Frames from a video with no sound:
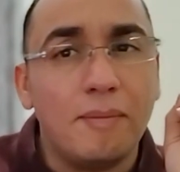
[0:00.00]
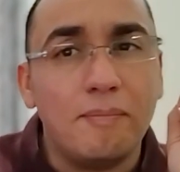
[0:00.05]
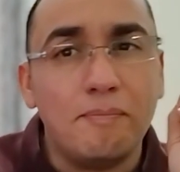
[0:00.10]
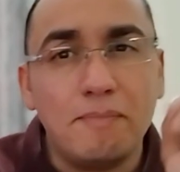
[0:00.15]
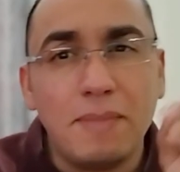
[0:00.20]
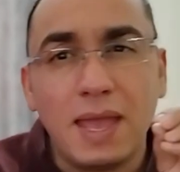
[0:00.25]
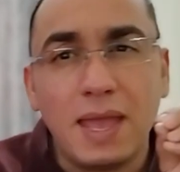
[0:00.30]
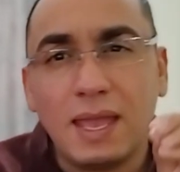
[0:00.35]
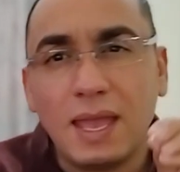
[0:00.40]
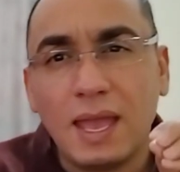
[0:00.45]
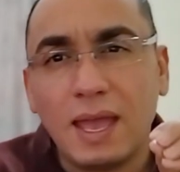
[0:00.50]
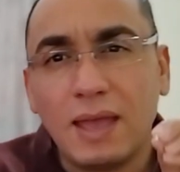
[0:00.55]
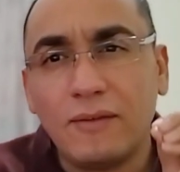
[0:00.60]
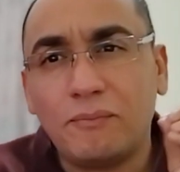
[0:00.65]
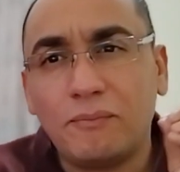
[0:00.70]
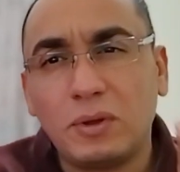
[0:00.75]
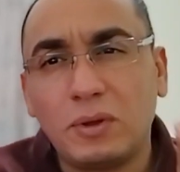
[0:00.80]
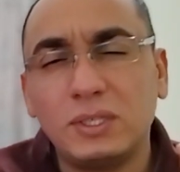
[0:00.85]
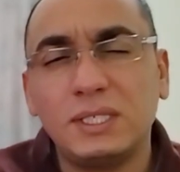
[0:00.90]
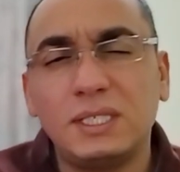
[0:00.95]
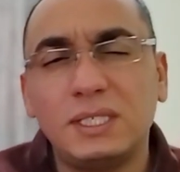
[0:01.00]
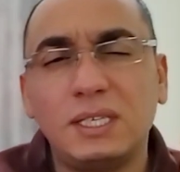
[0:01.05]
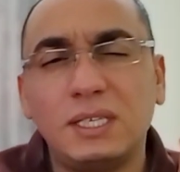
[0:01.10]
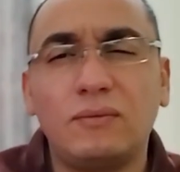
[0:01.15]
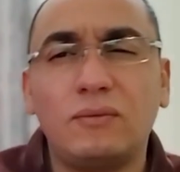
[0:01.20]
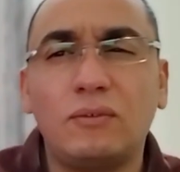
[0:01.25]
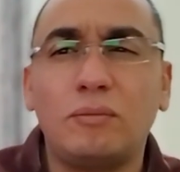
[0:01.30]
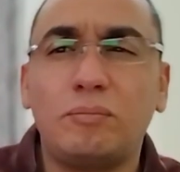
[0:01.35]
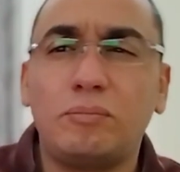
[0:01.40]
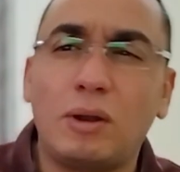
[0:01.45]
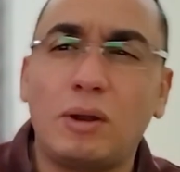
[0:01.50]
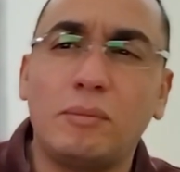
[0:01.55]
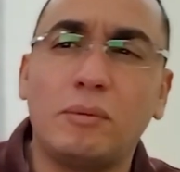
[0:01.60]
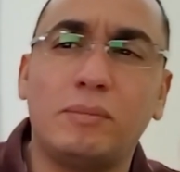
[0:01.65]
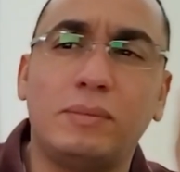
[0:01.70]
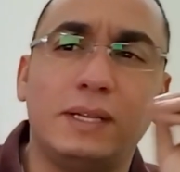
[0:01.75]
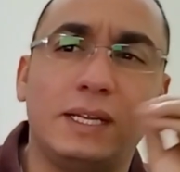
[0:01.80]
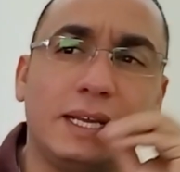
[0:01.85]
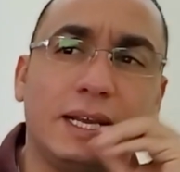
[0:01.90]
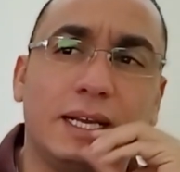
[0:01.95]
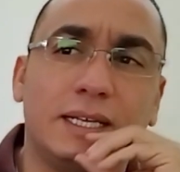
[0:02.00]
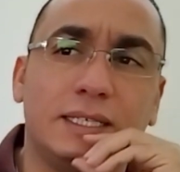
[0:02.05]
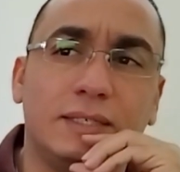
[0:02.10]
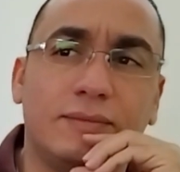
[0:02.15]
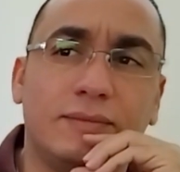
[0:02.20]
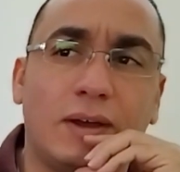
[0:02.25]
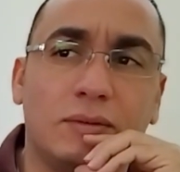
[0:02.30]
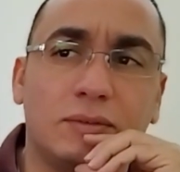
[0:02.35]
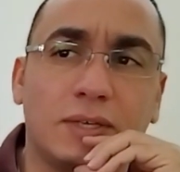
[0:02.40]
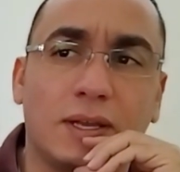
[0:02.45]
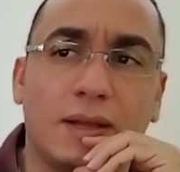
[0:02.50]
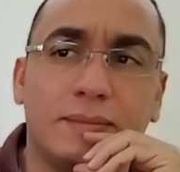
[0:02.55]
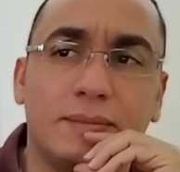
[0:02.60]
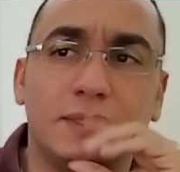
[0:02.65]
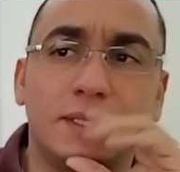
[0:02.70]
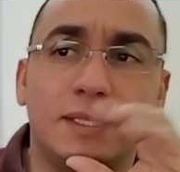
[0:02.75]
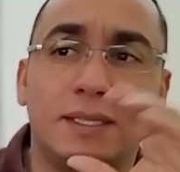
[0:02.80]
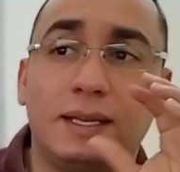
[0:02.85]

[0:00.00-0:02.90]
may have positive or probably negative outcomes.